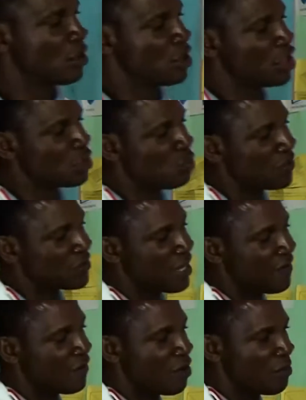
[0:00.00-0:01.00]
this wave
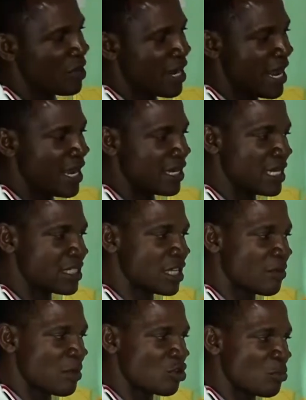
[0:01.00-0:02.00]
start from here. Let's
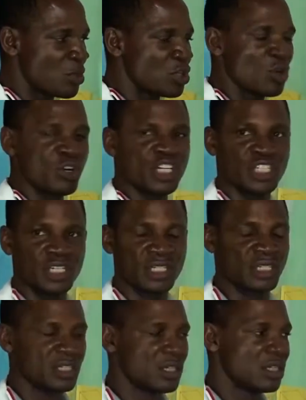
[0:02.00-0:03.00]
take place to be the
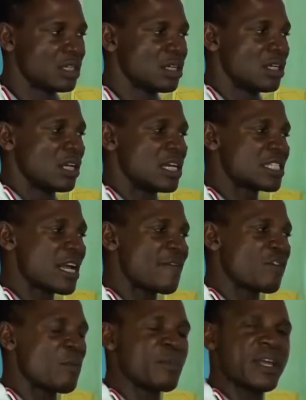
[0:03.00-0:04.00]
origin. It start
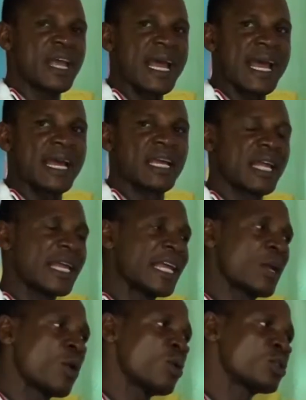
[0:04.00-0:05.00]
from here,
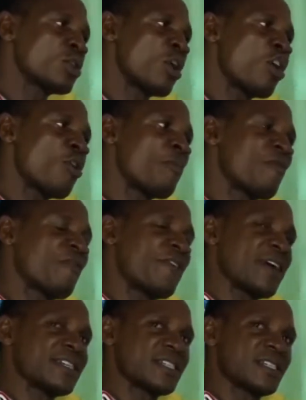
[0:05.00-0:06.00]
it goes up
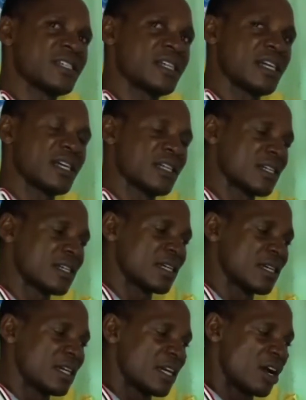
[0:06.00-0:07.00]
first.
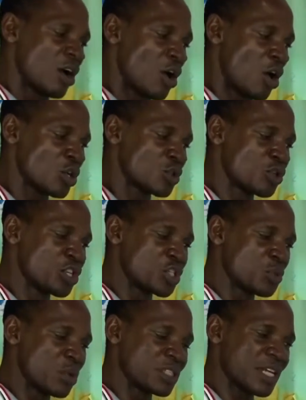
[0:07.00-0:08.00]
Also this
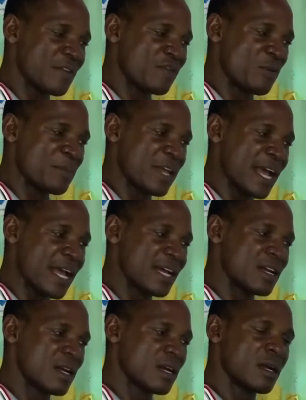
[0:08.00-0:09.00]
one start from here,
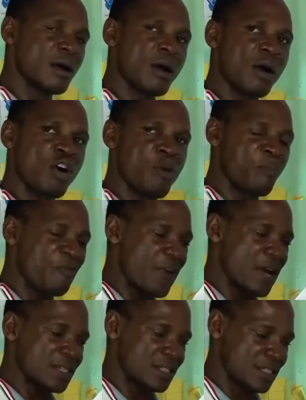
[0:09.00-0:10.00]
up
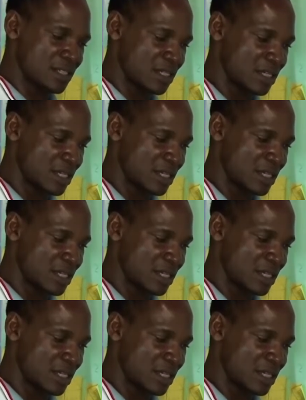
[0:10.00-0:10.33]
first,